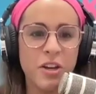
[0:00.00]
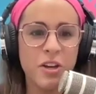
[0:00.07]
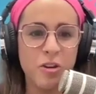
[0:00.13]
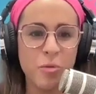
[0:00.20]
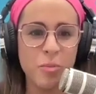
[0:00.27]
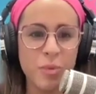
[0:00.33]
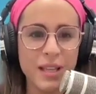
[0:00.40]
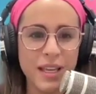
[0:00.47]
Could
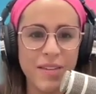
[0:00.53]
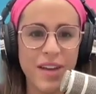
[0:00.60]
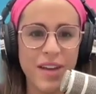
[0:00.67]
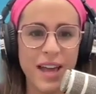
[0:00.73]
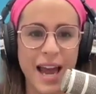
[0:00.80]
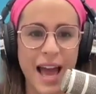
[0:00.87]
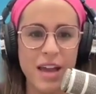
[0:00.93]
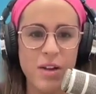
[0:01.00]
you believe
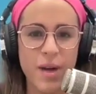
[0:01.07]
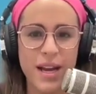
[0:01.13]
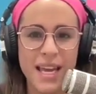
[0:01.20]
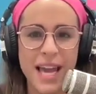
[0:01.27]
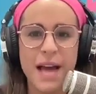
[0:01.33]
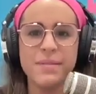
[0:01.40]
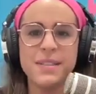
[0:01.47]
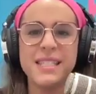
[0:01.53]
it? I already
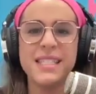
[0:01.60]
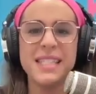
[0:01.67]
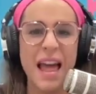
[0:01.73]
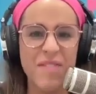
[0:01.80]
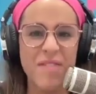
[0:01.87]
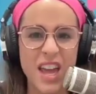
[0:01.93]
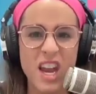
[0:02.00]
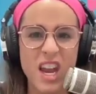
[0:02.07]
have
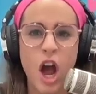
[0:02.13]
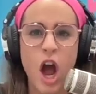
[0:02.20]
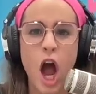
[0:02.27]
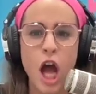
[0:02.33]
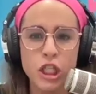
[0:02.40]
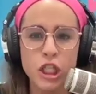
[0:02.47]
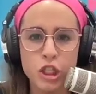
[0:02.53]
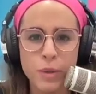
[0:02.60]

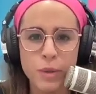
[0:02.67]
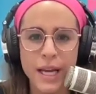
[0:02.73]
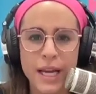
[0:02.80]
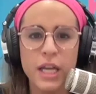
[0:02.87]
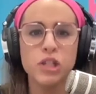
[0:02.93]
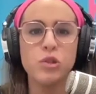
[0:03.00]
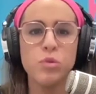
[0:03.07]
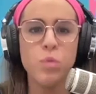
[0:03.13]

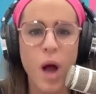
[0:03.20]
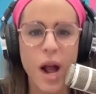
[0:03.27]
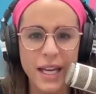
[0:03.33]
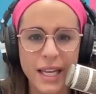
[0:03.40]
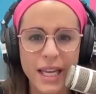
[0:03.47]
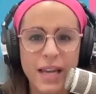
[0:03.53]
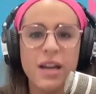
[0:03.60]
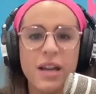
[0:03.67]

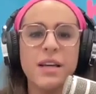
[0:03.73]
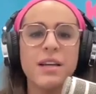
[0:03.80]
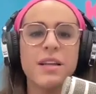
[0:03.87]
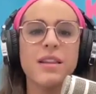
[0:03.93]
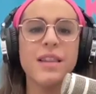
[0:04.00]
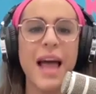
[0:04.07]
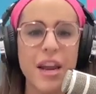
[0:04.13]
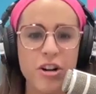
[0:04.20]
720
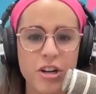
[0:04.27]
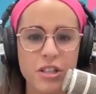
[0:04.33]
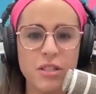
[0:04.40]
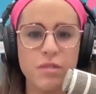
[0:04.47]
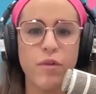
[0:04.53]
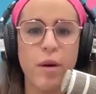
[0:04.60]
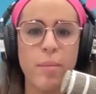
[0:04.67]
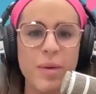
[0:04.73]

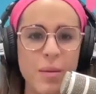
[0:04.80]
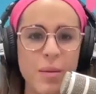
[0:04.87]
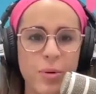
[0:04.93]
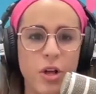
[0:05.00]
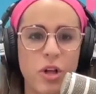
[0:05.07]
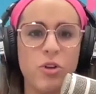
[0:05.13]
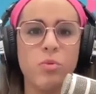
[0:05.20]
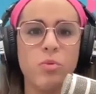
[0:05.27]
letters from
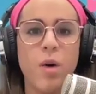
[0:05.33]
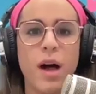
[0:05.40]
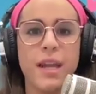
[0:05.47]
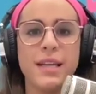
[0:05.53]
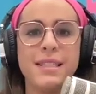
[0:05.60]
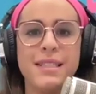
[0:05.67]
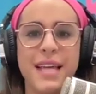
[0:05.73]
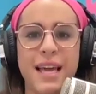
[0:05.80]
people who
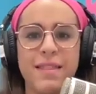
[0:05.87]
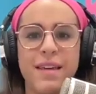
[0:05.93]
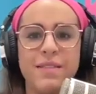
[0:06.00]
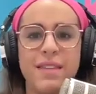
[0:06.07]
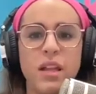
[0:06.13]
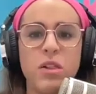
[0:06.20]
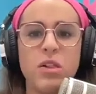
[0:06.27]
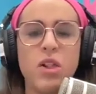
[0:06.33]
want to say that
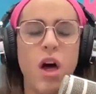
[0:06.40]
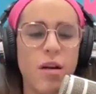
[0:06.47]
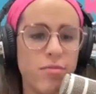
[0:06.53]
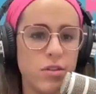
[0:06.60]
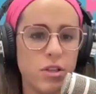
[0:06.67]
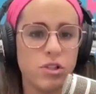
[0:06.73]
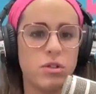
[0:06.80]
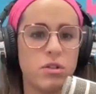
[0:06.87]
they
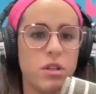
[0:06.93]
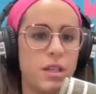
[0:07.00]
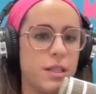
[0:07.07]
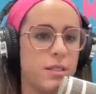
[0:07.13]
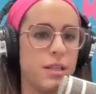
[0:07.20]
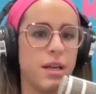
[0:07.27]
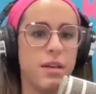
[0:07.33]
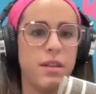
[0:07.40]
love
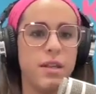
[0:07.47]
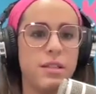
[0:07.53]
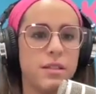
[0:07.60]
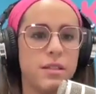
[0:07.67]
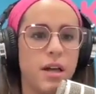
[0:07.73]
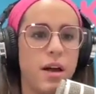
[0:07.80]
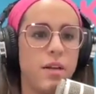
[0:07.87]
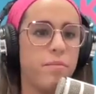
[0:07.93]
these
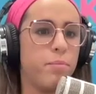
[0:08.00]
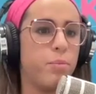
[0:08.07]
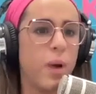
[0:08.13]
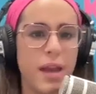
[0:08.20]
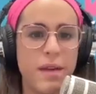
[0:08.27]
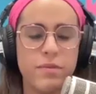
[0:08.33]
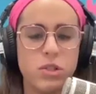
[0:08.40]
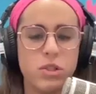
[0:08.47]

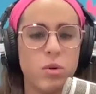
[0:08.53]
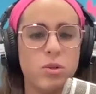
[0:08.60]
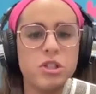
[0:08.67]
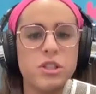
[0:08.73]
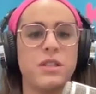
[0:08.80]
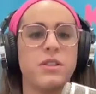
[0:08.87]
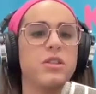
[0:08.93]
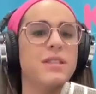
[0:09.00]
brave
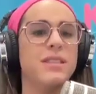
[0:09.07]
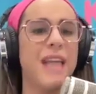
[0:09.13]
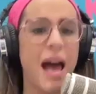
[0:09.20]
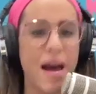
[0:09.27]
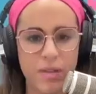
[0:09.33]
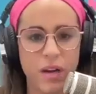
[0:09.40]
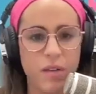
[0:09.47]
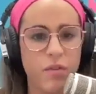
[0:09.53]
soldiers, and they're
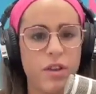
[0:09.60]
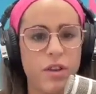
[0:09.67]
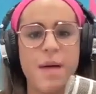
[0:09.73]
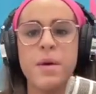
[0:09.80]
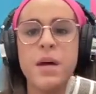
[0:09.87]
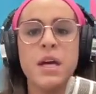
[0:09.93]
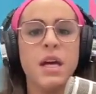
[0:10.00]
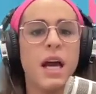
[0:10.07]
davening for
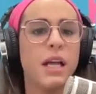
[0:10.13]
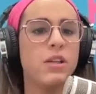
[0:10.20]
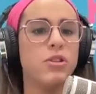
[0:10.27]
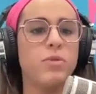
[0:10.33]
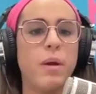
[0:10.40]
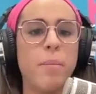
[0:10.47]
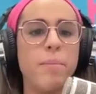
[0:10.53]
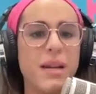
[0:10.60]
them, and
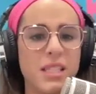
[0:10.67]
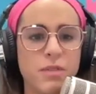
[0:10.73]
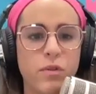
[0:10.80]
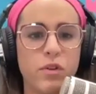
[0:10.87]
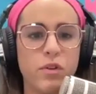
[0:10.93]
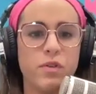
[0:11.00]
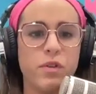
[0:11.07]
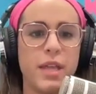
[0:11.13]
they're doing
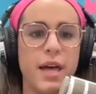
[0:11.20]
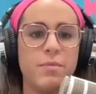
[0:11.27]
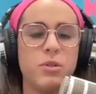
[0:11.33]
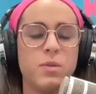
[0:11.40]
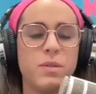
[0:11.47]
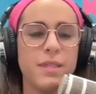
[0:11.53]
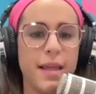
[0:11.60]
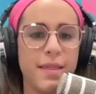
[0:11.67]
mitzvos for them.
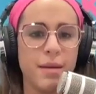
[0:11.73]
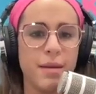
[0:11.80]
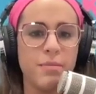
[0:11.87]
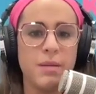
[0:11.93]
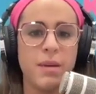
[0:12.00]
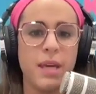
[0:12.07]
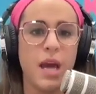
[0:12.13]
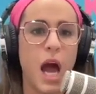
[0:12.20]
So send them
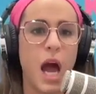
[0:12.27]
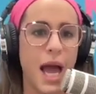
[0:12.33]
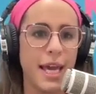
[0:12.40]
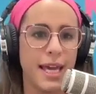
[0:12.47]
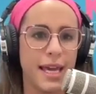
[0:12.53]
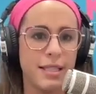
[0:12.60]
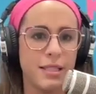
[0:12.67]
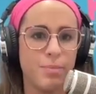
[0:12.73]
to me,
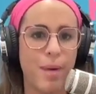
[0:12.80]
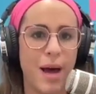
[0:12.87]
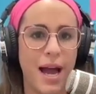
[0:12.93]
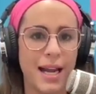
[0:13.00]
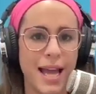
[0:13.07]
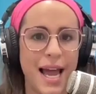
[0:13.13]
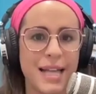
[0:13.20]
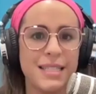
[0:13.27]

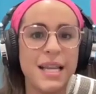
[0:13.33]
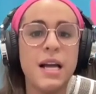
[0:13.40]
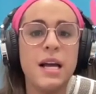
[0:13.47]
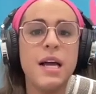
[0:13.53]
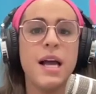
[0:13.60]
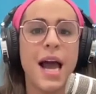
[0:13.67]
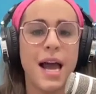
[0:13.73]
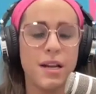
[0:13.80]

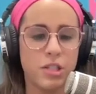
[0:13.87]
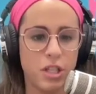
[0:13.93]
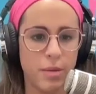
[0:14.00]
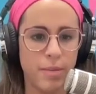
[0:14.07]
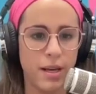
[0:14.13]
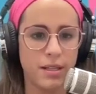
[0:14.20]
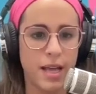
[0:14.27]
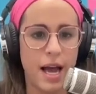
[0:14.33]

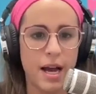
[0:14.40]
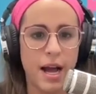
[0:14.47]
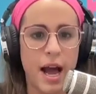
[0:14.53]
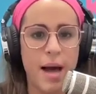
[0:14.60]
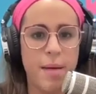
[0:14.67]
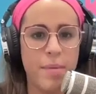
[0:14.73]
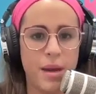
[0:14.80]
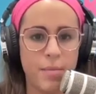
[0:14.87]

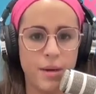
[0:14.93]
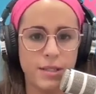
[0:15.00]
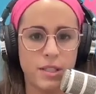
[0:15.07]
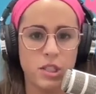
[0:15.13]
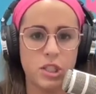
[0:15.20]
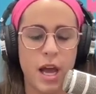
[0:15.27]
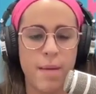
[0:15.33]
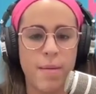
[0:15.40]
ikidspodcast@gmail.com, and Eretz
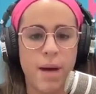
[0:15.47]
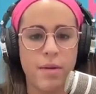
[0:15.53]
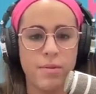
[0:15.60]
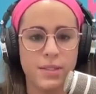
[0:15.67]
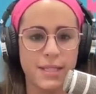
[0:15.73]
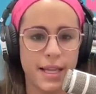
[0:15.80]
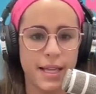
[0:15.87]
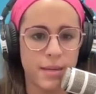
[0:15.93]
Hashem, I
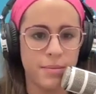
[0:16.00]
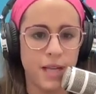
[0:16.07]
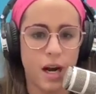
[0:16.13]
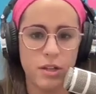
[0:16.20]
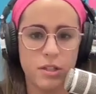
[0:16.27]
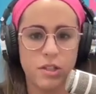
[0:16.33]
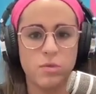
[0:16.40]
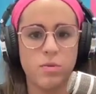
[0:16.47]
will send them to
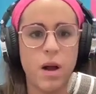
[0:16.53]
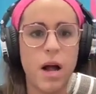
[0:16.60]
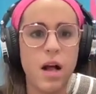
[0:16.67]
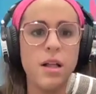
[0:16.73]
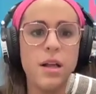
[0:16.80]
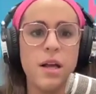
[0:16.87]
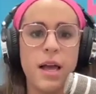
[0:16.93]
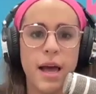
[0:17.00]
Eretz
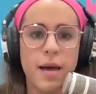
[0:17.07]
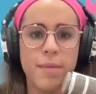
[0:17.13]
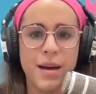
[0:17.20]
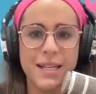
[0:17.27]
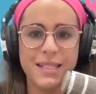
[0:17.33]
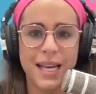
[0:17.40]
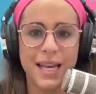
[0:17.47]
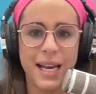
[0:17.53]
Yisrael, and
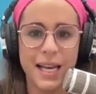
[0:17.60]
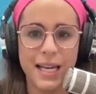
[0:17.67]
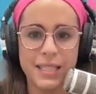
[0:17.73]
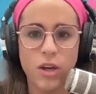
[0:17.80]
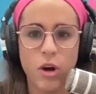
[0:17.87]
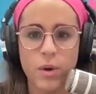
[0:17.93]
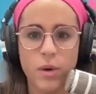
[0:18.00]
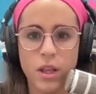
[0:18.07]
my Zaidi
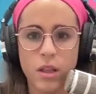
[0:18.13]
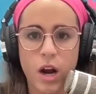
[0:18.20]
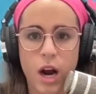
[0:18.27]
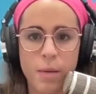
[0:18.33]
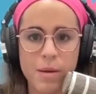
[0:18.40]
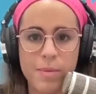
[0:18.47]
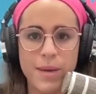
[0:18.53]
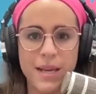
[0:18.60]
is going to the
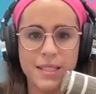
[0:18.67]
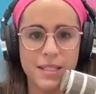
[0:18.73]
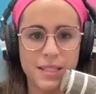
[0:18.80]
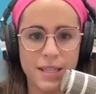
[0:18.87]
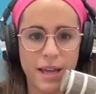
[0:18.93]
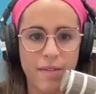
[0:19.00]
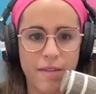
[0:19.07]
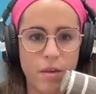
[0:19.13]
army bases
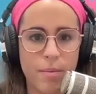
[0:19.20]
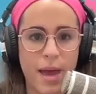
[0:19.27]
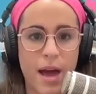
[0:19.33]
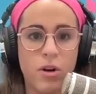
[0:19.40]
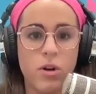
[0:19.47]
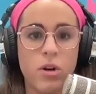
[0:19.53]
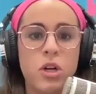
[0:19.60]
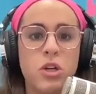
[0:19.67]
to give them
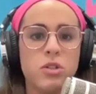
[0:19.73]
out.